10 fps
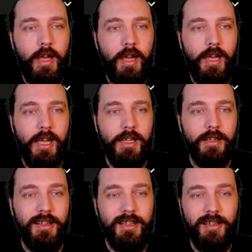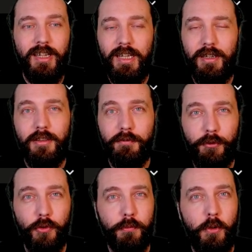And the
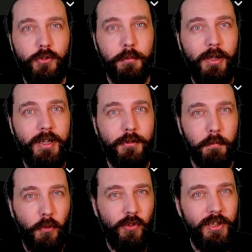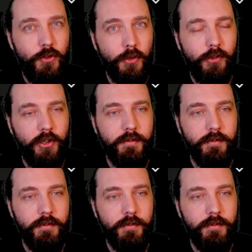force multiplier is mostly due to the